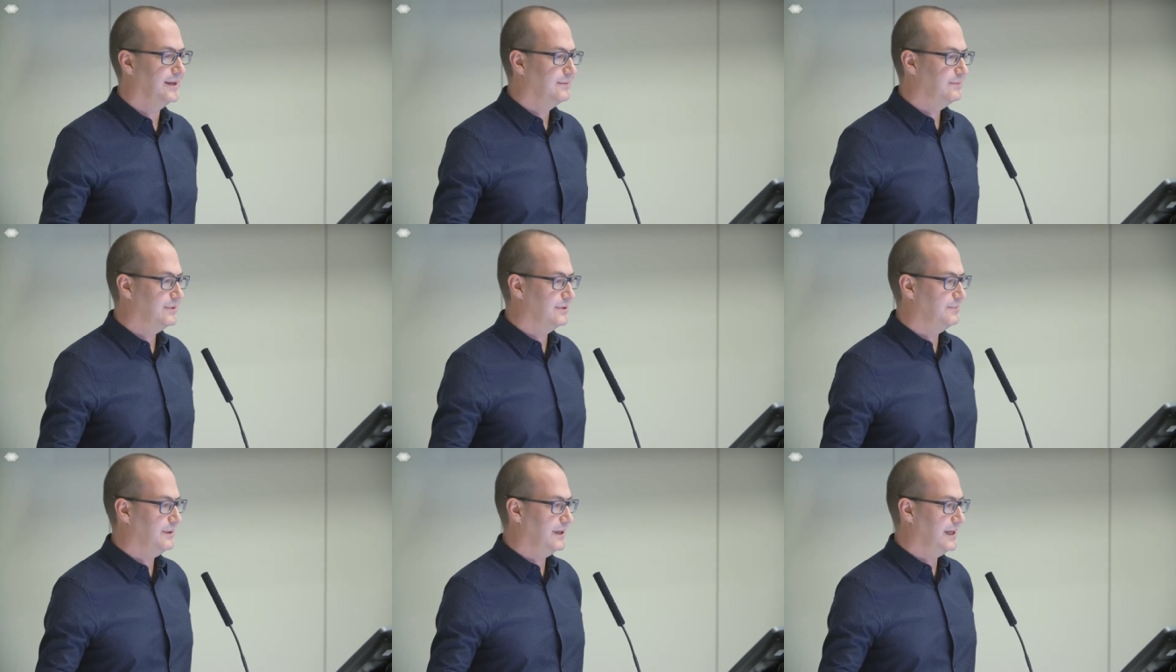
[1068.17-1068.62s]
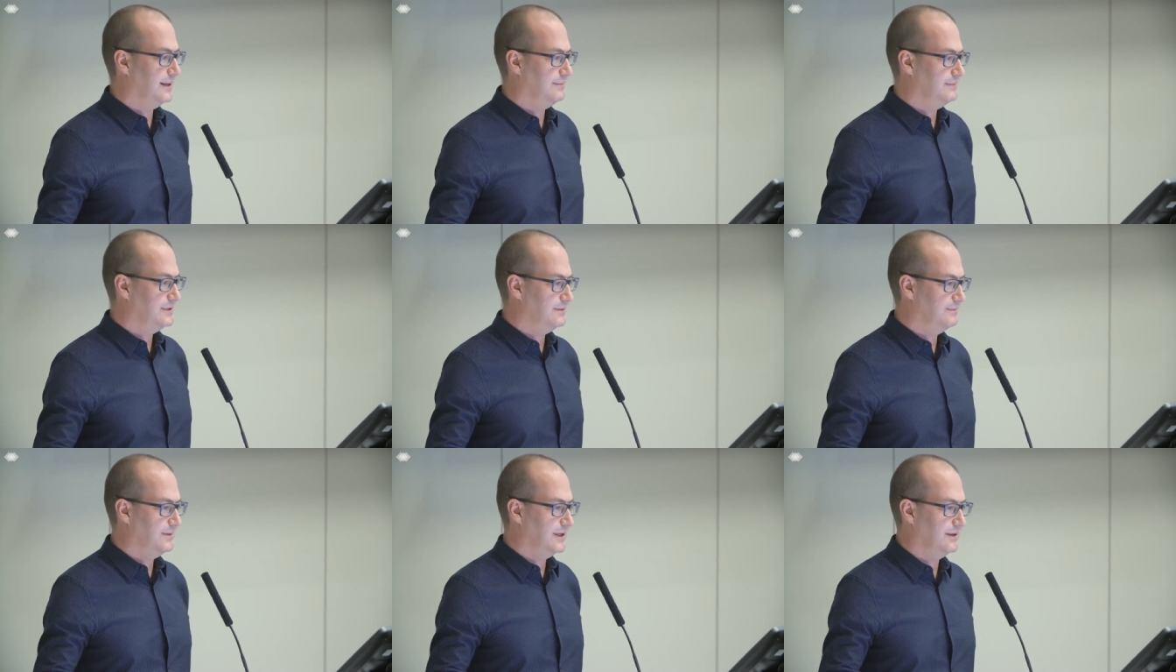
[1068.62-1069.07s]
but
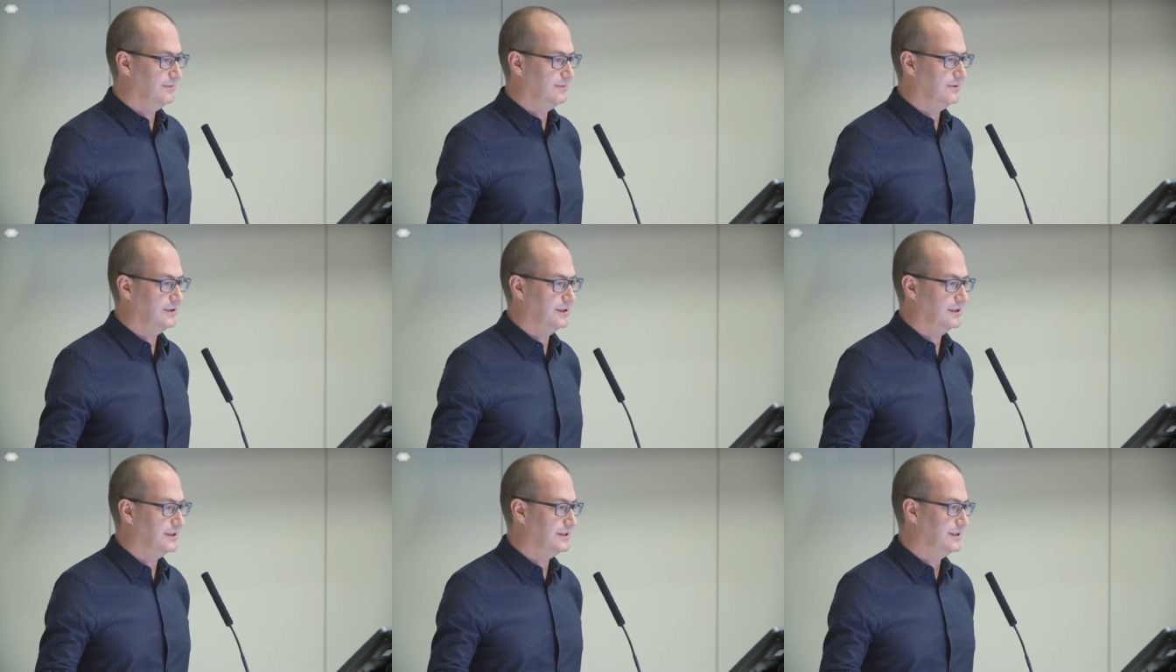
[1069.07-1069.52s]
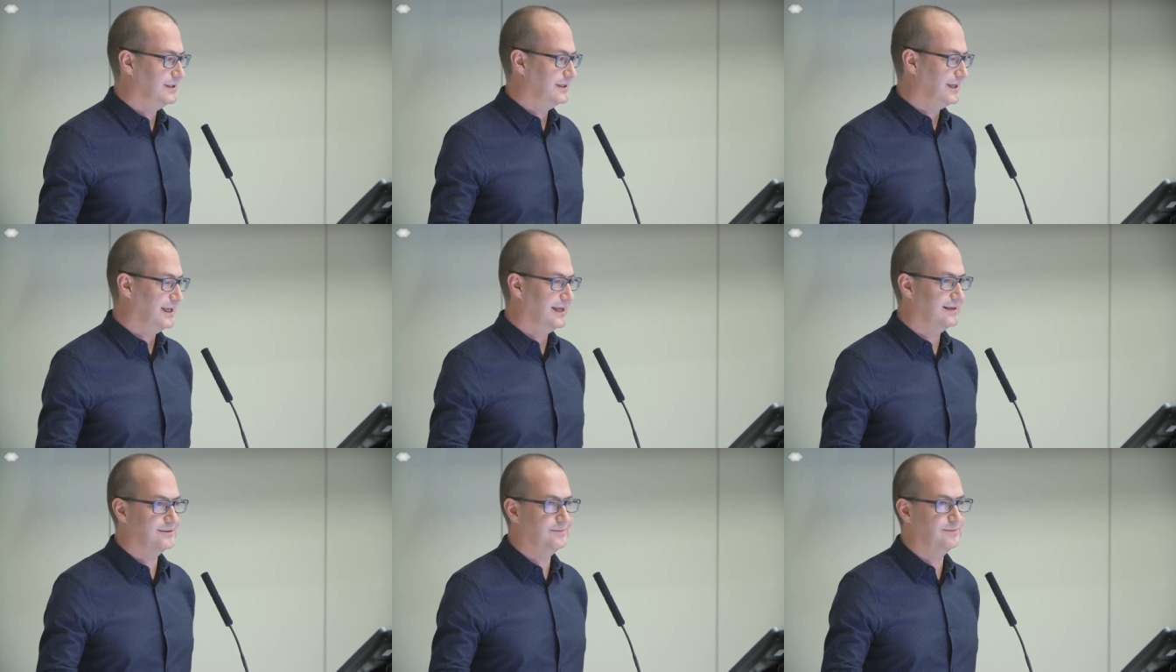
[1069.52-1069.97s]
perhaps he might want to
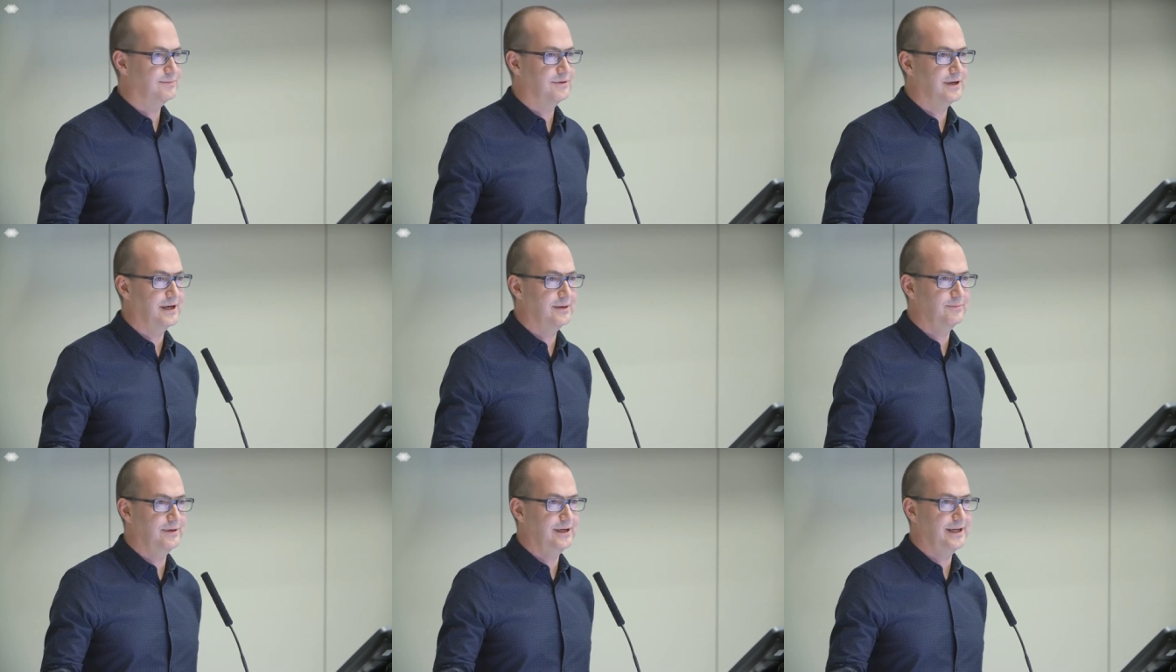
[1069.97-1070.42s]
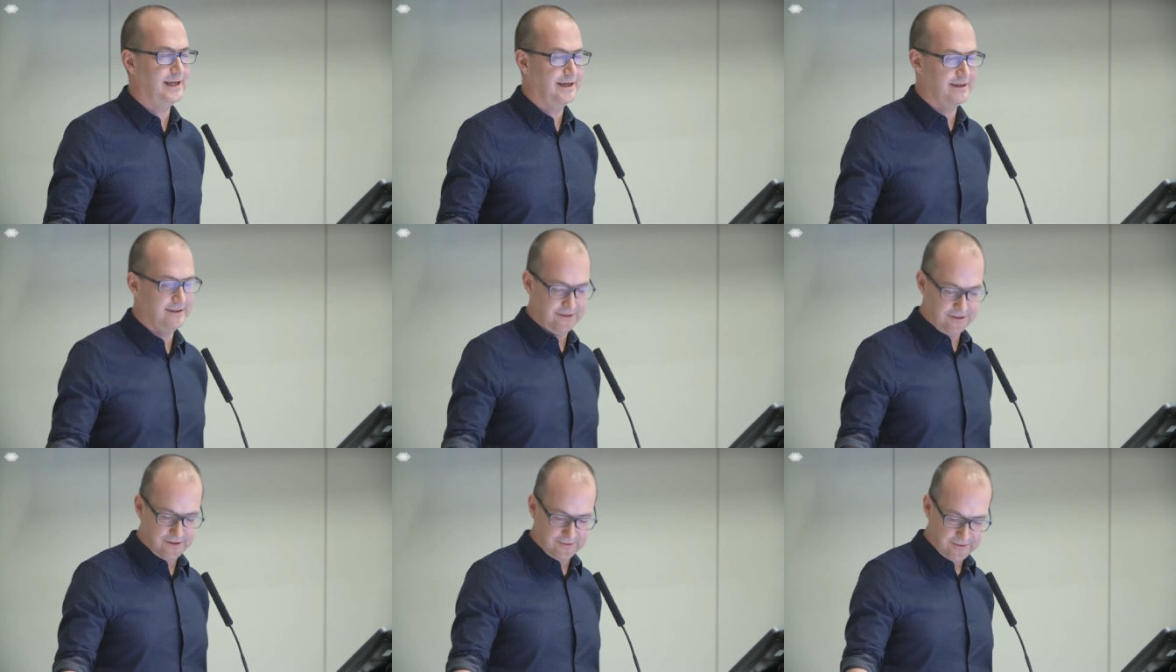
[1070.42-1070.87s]
get some primary
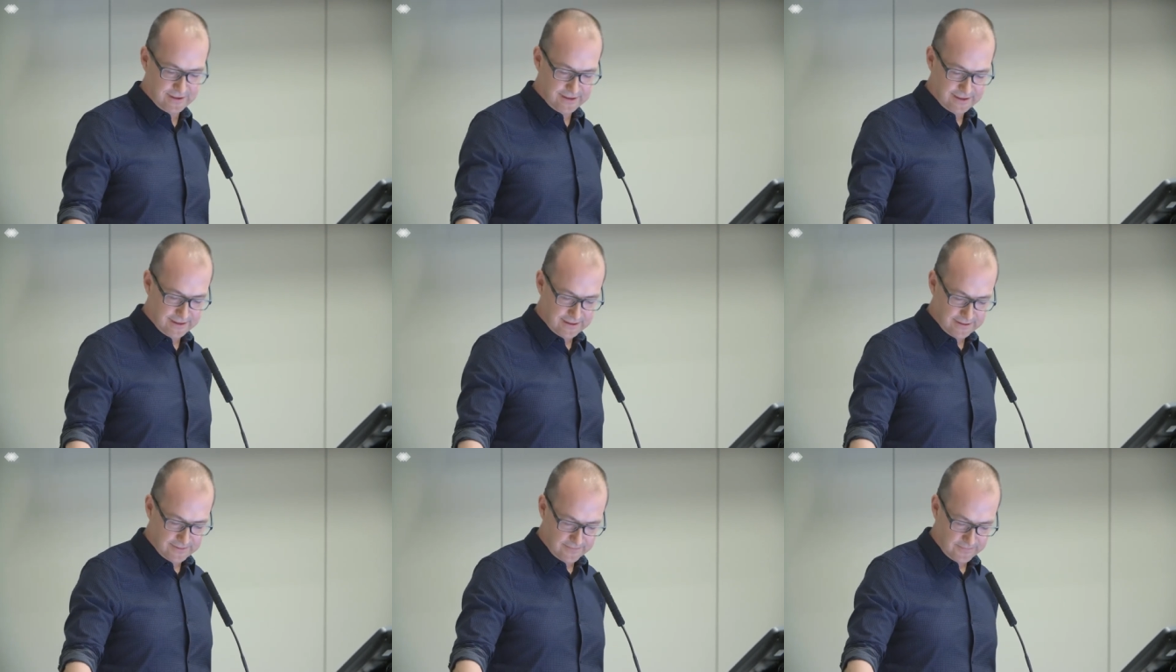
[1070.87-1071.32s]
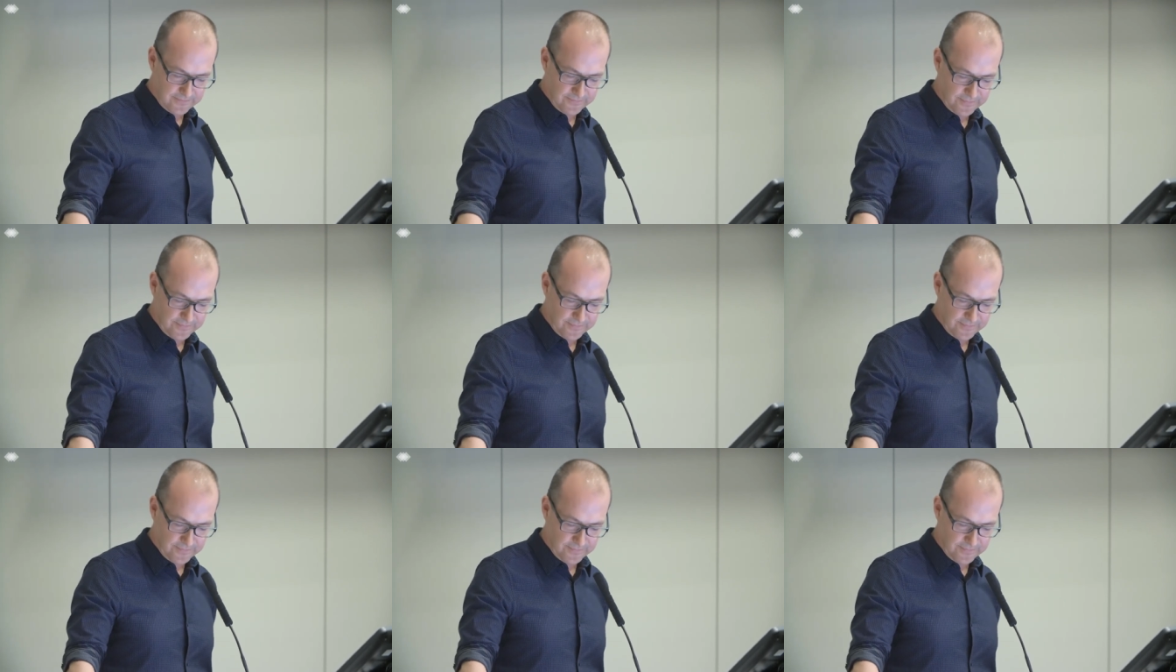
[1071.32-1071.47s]
care services.